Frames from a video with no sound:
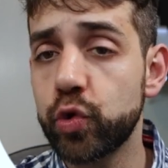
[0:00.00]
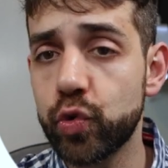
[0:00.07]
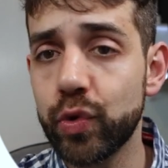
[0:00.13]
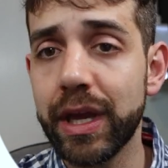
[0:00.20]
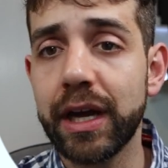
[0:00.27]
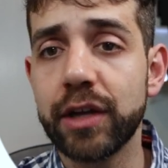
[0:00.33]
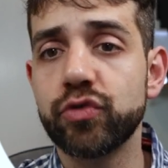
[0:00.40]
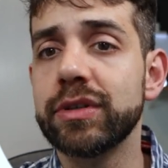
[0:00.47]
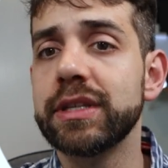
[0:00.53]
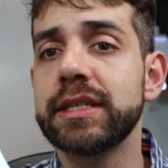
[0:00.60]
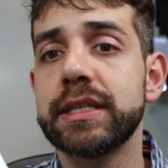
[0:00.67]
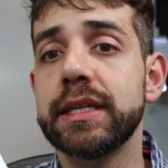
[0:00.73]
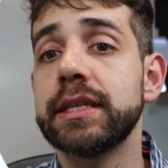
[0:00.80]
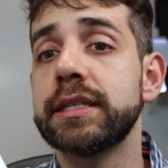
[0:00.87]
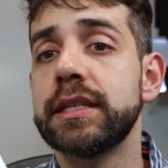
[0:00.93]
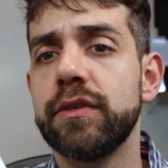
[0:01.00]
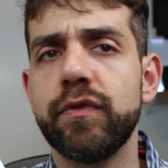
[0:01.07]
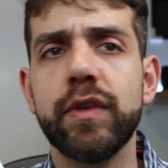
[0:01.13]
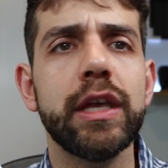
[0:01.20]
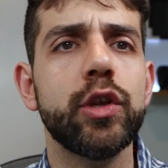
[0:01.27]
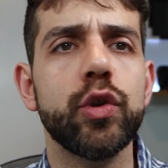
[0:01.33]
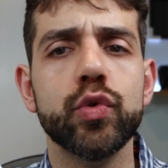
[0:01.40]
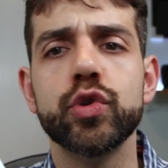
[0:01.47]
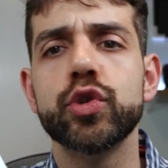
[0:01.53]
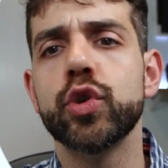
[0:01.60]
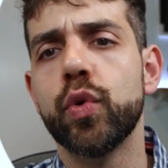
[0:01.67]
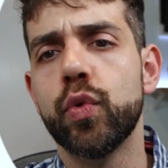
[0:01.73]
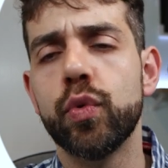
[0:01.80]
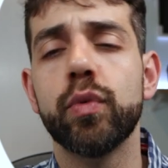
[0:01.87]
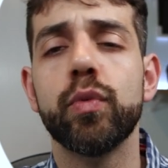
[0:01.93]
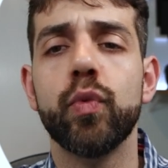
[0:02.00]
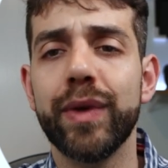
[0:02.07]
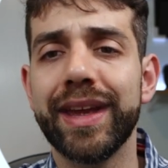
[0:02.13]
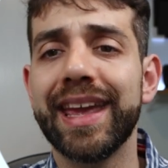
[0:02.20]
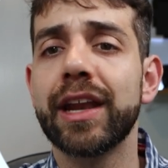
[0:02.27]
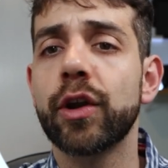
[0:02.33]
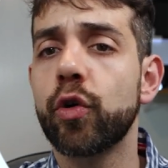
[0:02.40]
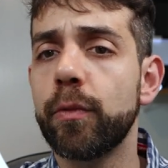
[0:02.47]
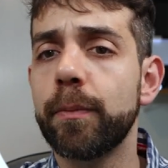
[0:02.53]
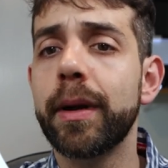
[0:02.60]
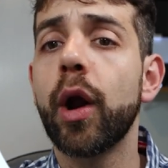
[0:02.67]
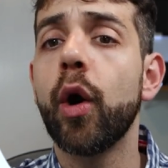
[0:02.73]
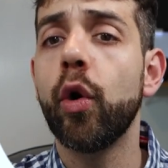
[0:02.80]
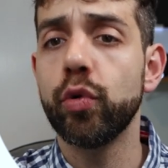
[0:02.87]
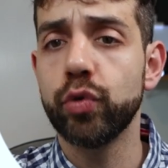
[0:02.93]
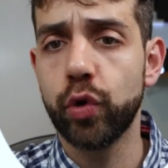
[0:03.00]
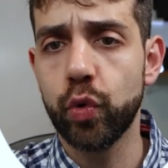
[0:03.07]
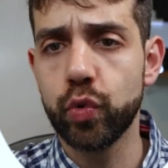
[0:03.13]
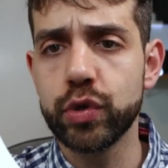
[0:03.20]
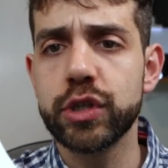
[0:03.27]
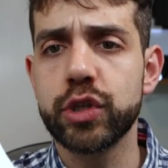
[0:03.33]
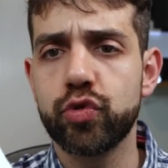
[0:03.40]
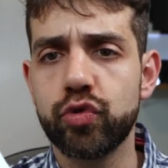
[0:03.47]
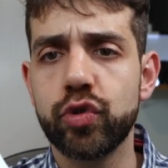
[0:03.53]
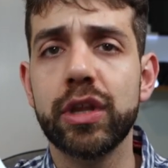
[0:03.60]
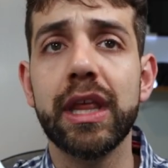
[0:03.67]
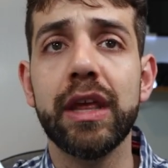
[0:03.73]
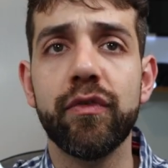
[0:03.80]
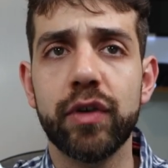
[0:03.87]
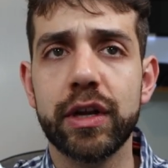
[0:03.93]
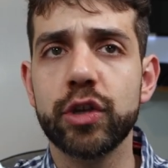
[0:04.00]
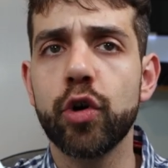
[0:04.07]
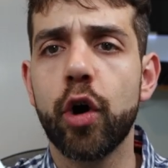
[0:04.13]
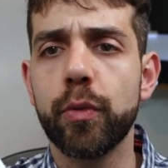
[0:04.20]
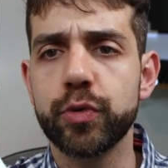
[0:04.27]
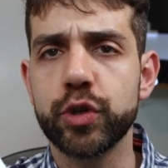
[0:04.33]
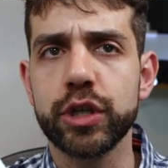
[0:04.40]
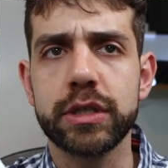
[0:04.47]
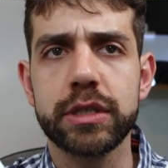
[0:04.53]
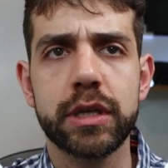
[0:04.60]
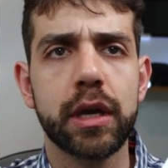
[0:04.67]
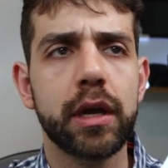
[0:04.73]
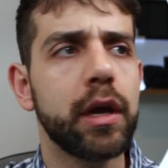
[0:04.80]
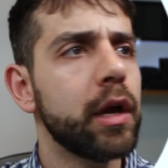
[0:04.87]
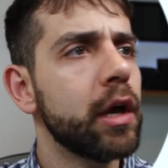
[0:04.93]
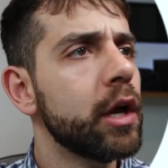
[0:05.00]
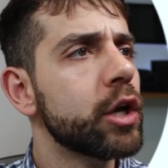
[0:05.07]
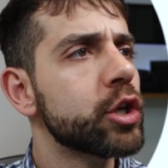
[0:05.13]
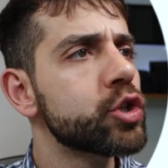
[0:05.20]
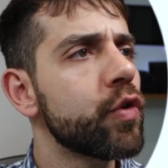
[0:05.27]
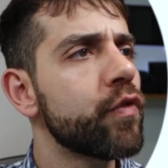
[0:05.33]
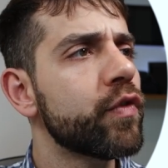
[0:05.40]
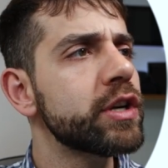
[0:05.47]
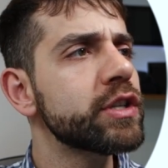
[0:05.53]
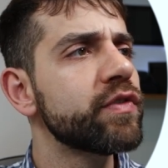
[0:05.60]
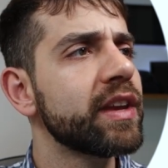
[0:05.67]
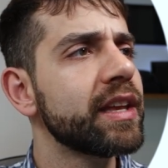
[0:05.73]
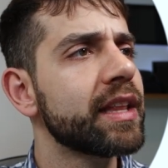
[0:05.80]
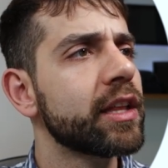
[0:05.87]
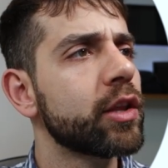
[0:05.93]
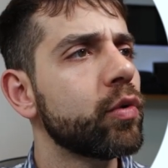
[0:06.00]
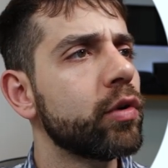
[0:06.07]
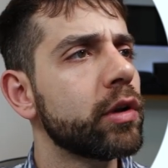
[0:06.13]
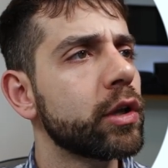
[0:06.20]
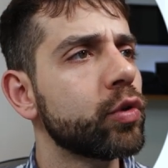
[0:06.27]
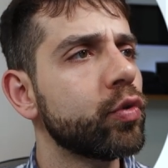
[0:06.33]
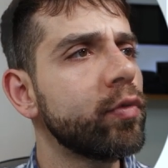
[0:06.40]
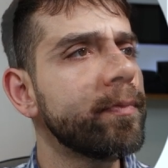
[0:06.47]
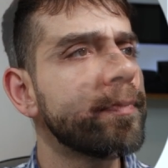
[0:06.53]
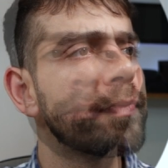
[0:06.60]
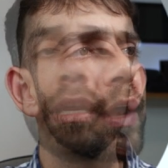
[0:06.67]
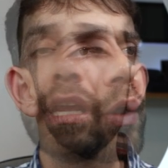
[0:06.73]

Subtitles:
360 videos, so we can compare all those different options. So first thing that I'm gonna do,